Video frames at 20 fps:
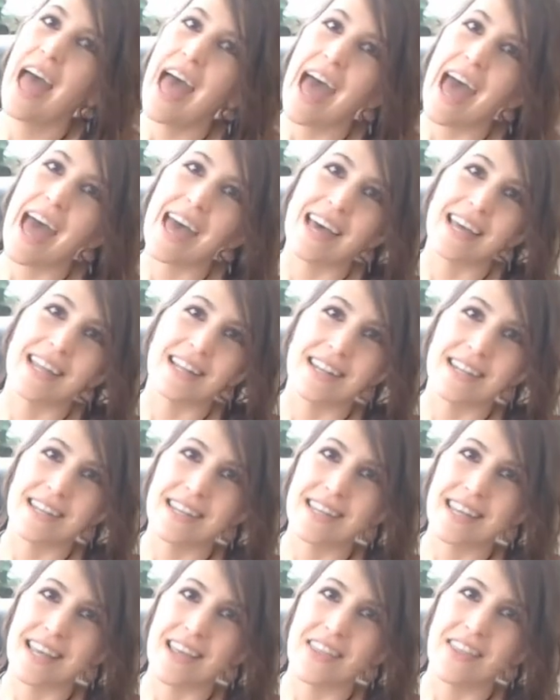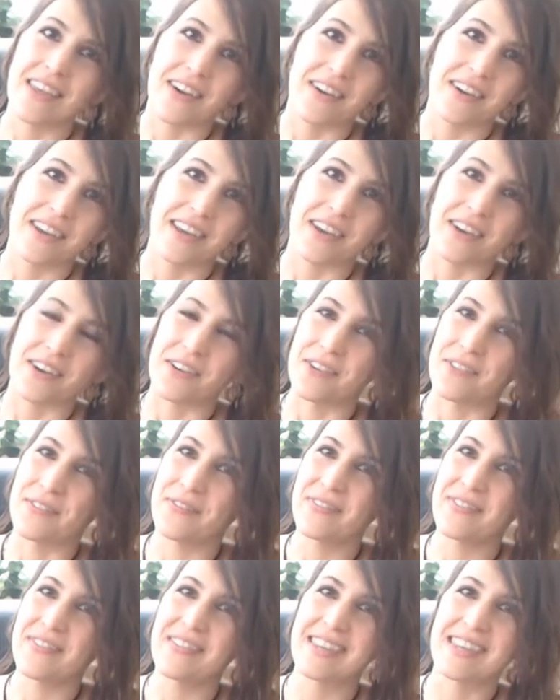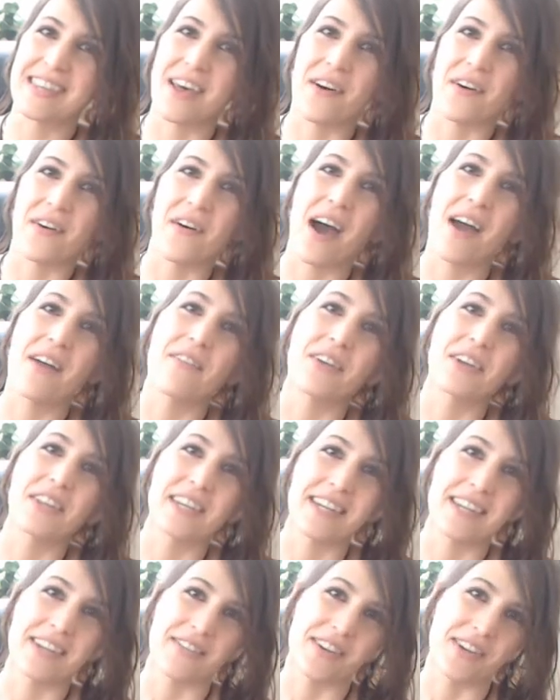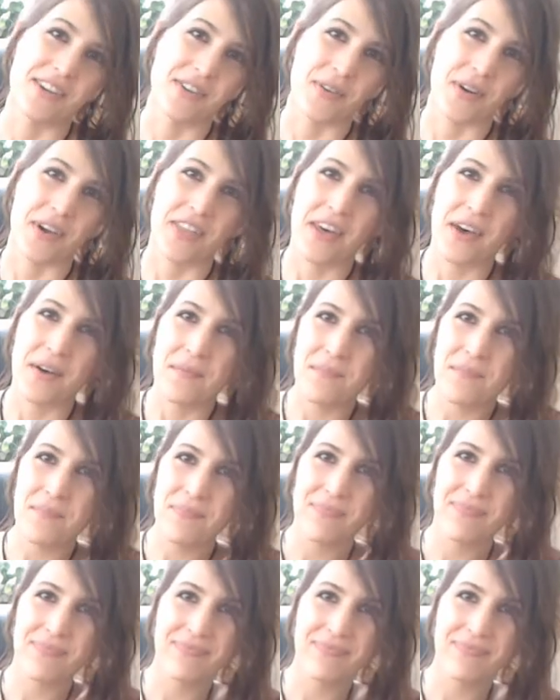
and they're cute, so I really do enjoy them.